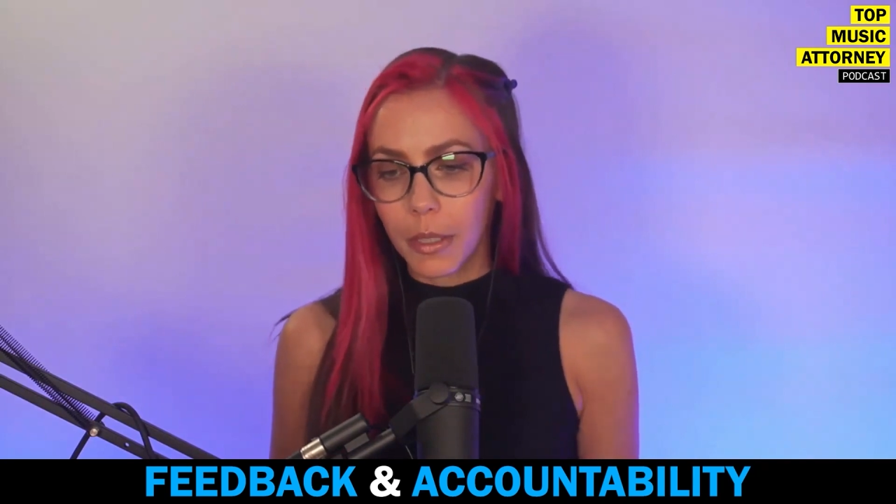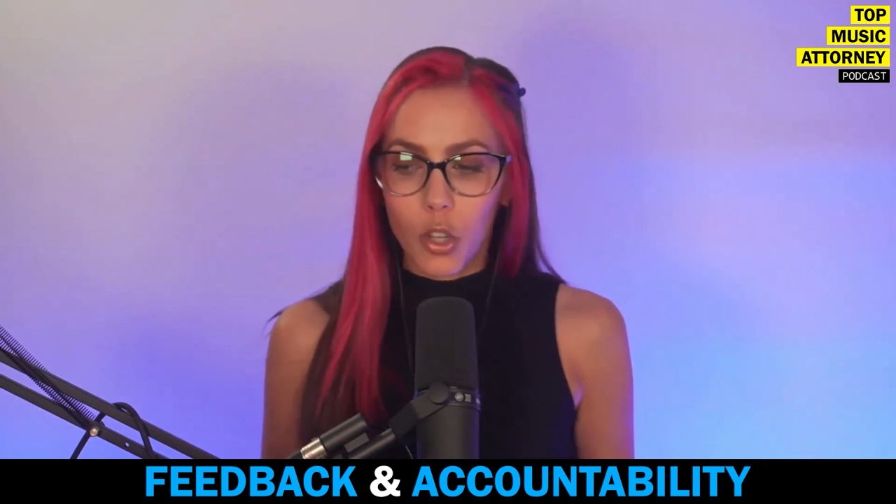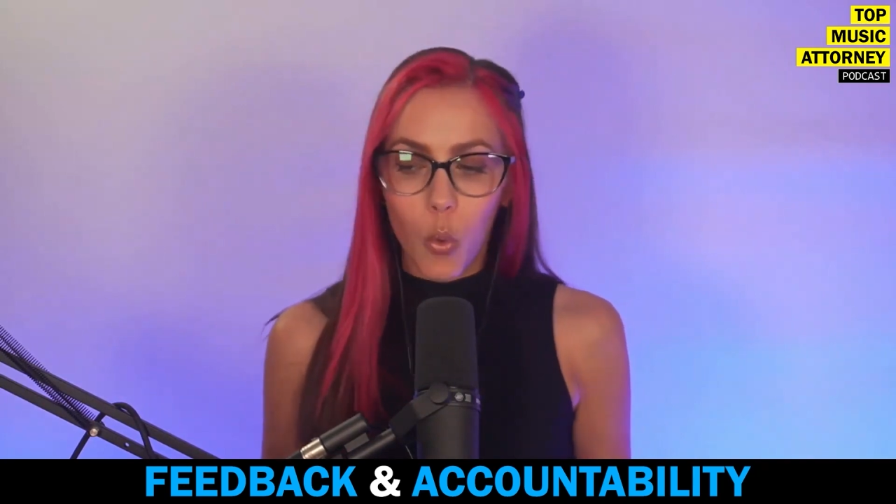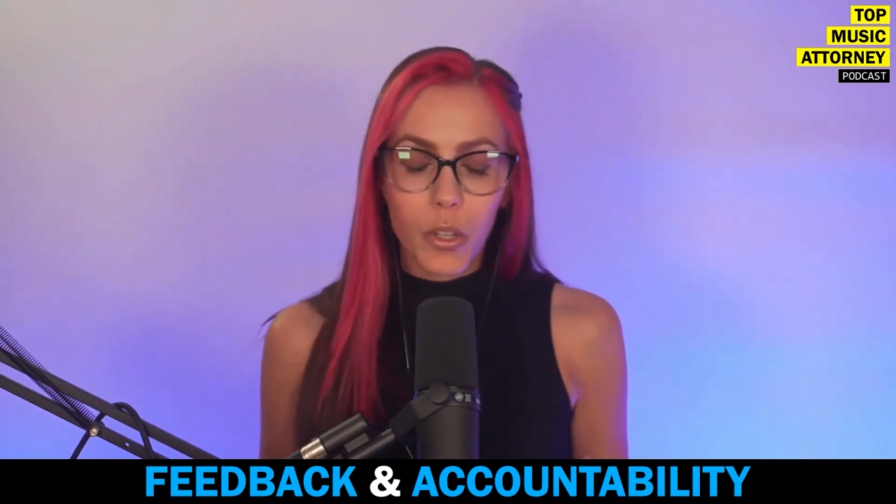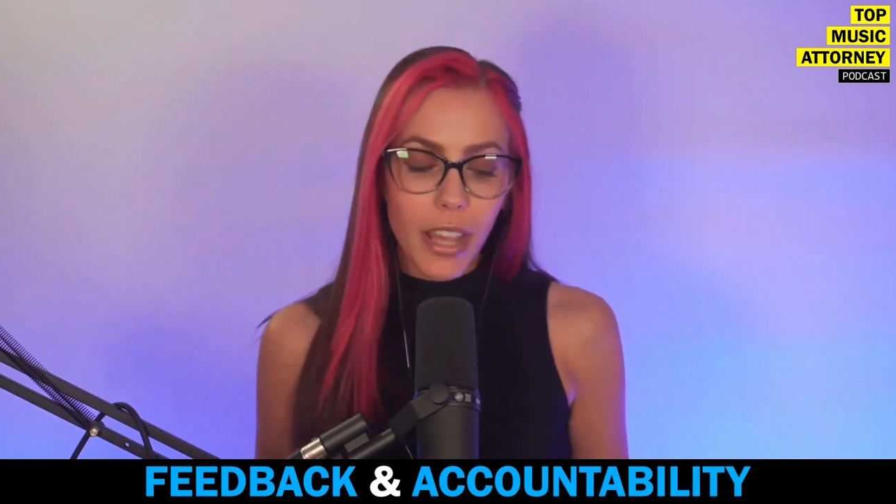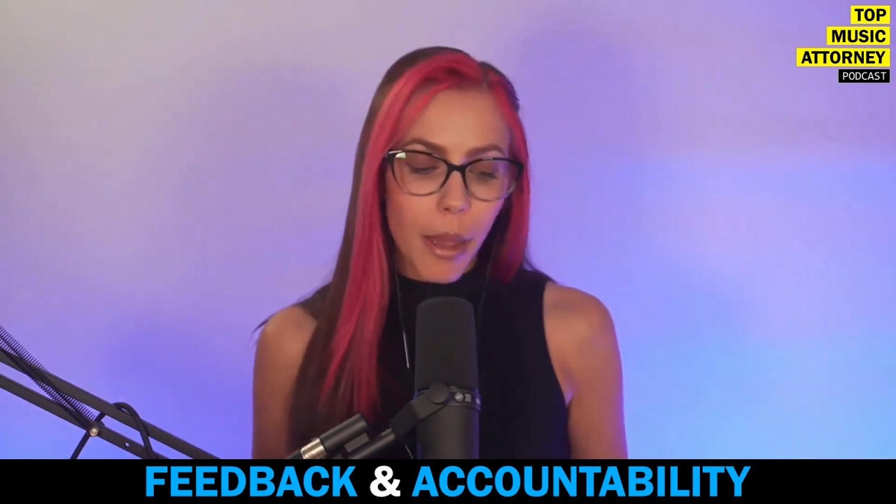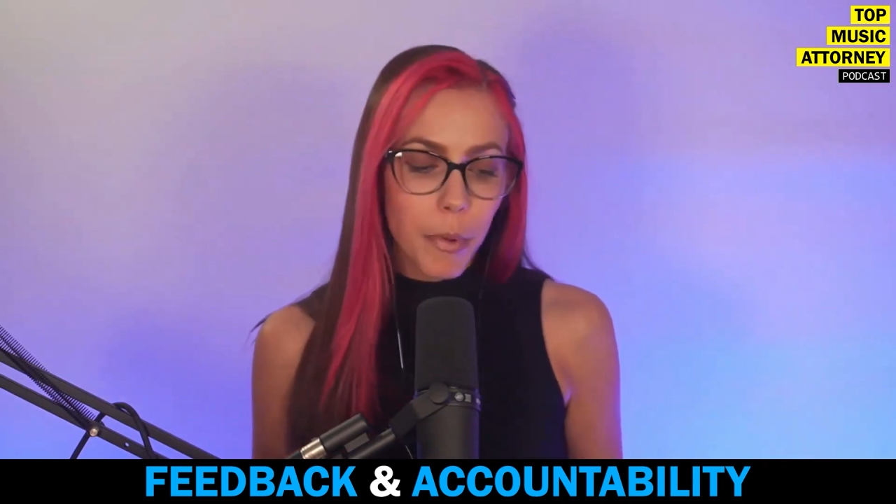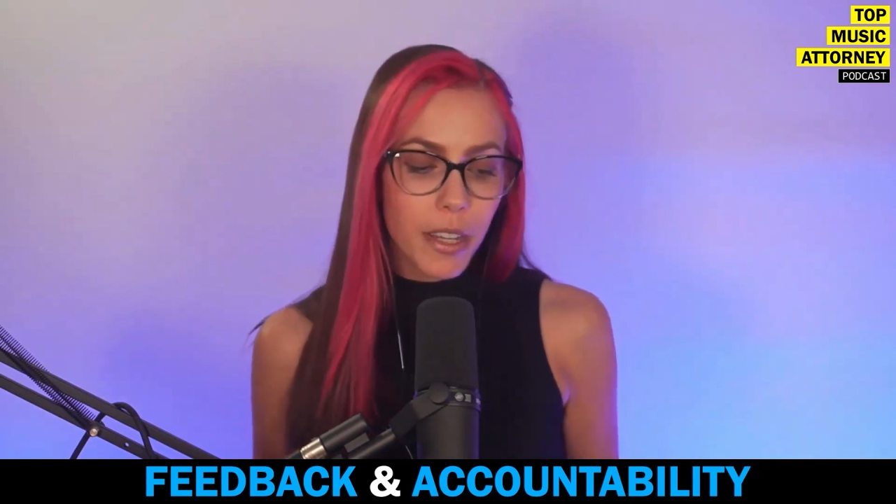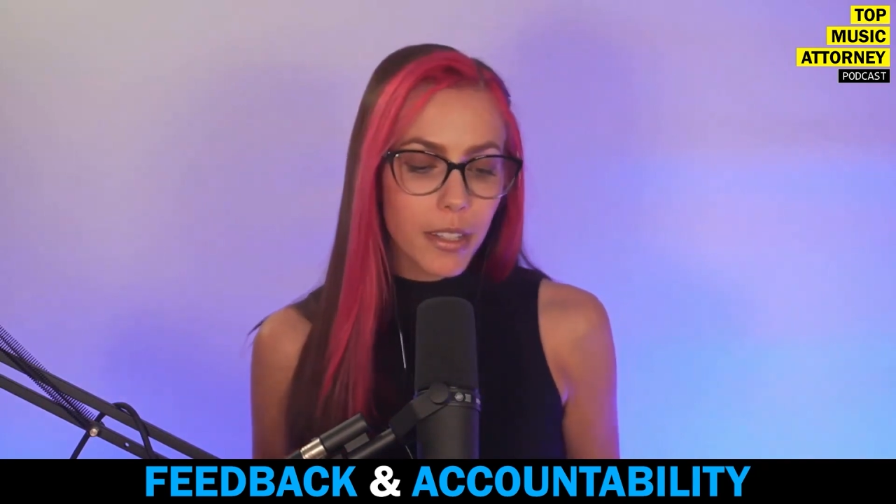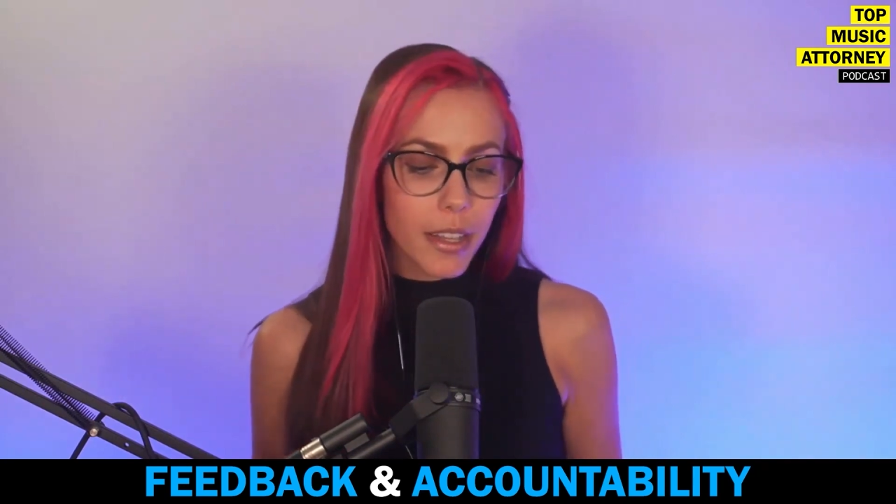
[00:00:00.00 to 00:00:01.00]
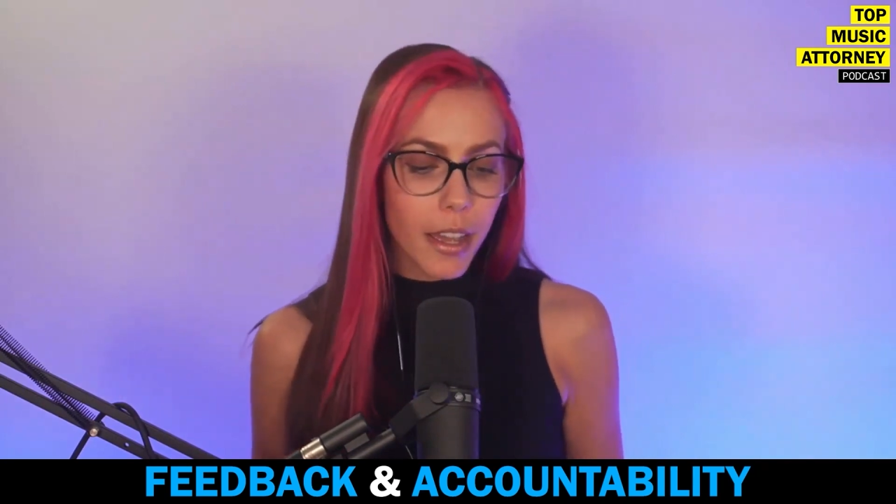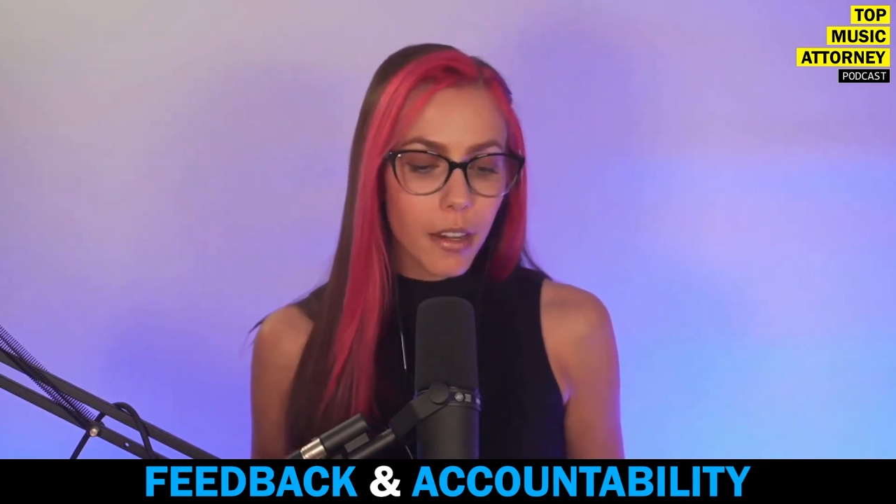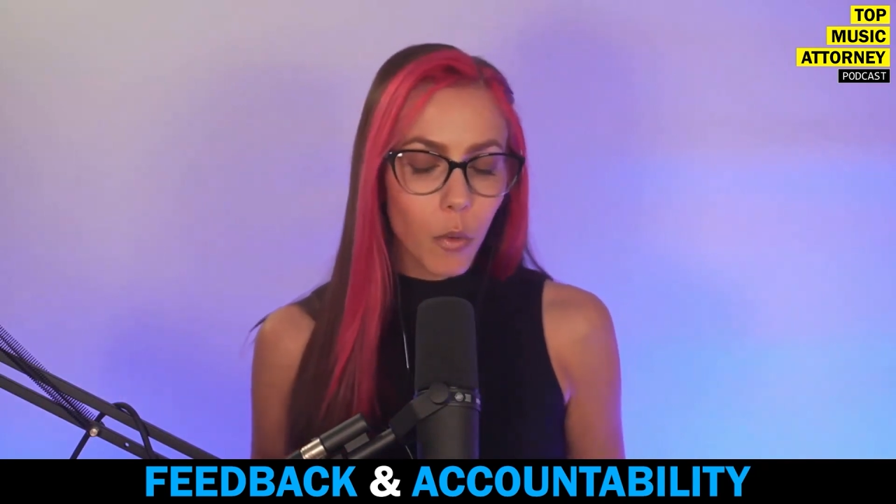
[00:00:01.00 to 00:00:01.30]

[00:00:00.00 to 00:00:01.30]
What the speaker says: So what's happening is that